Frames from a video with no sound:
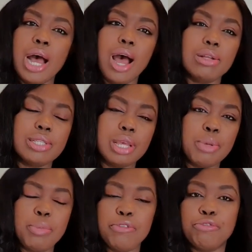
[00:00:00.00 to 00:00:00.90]
I would say,
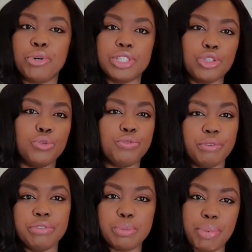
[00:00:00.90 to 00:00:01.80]
maybe 40 to
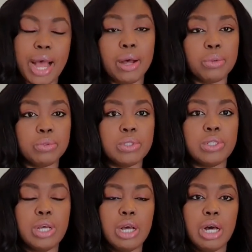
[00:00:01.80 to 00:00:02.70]
50 pounds